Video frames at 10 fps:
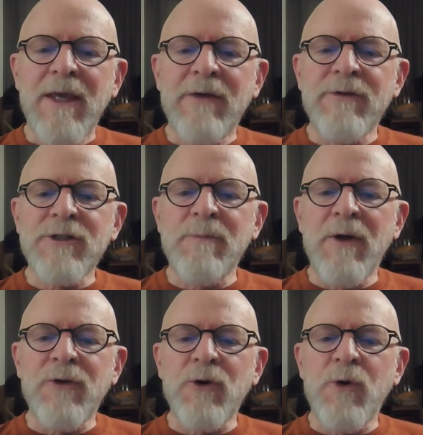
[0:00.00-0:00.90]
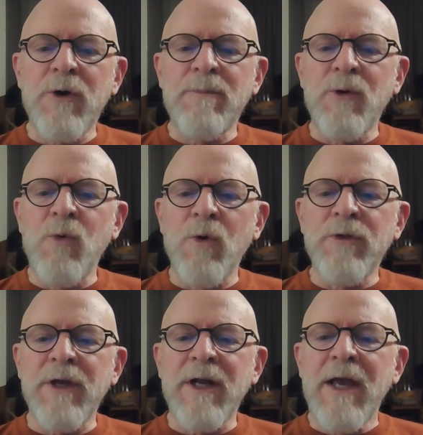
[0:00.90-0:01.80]
Even his mother, who had been
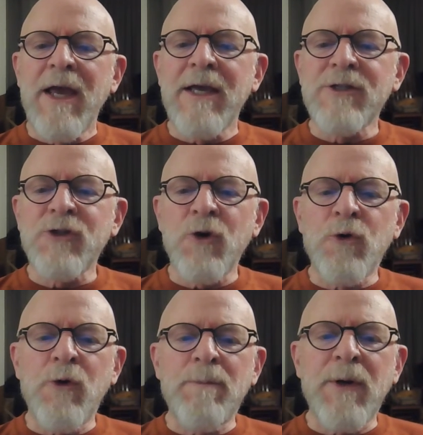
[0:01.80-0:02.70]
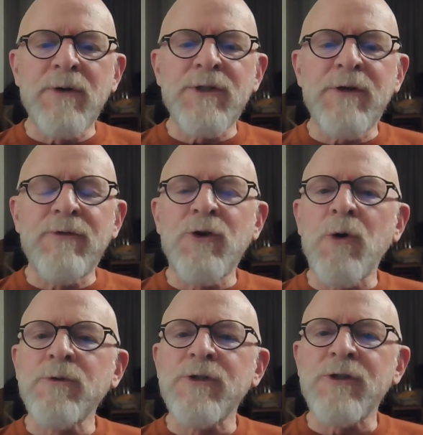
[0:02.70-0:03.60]
warned that a sword will pierce even
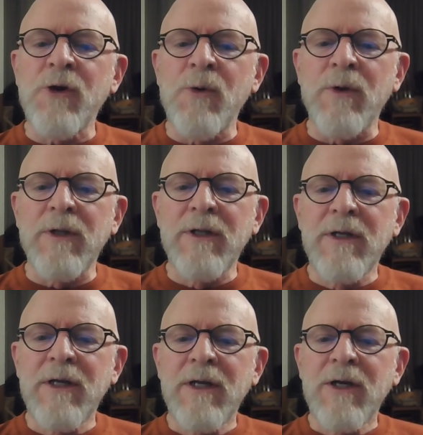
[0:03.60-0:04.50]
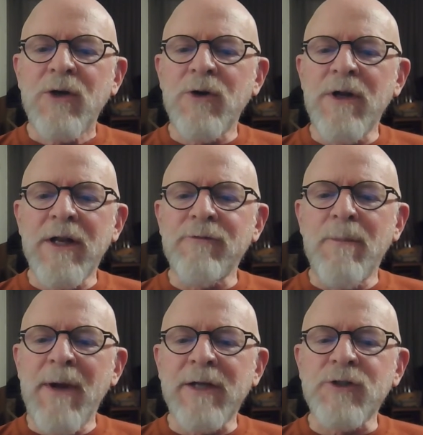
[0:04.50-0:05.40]
your own soul, could not have
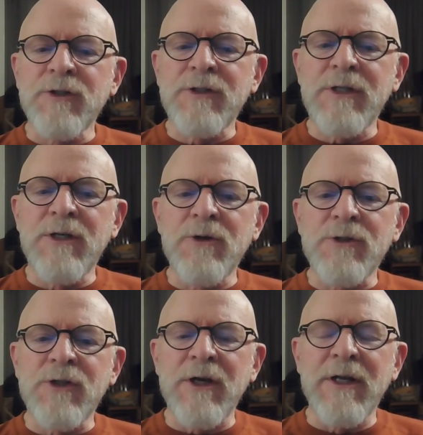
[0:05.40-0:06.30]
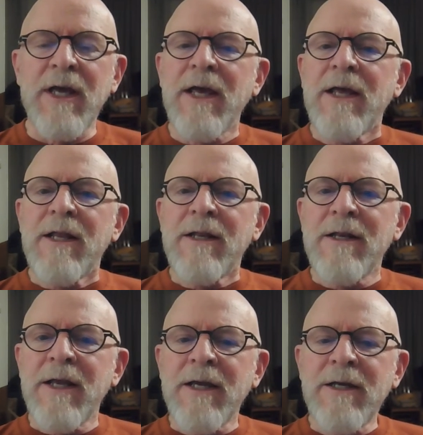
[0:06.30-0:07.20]
imagined seeing her son
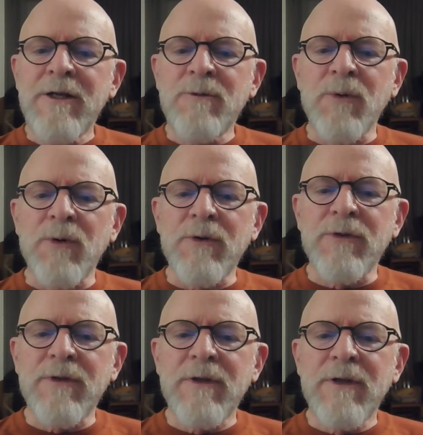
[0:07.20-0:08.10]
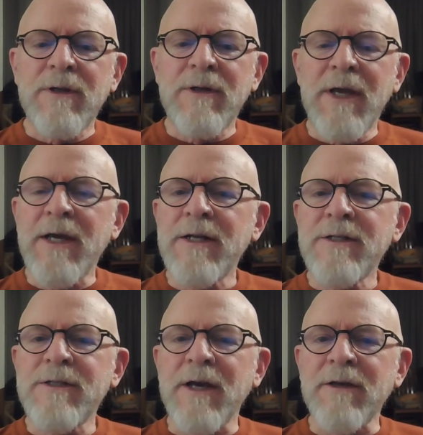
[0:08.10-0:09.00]
naked at birth, naked
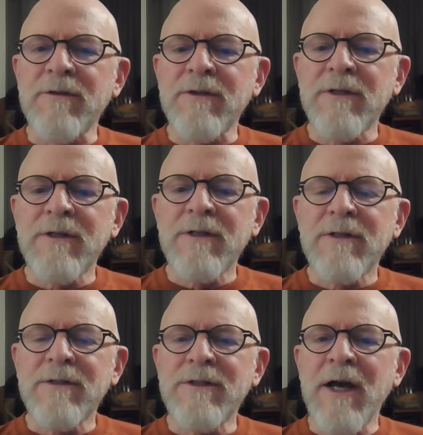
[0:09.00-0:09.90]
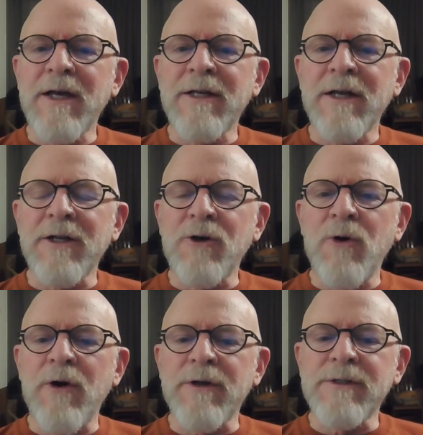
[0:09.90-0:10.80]
at death, dying on a
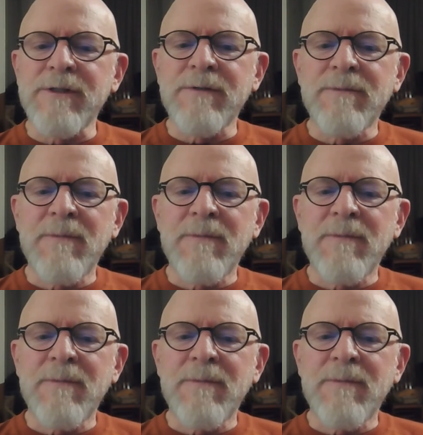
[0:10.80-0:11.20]
cross.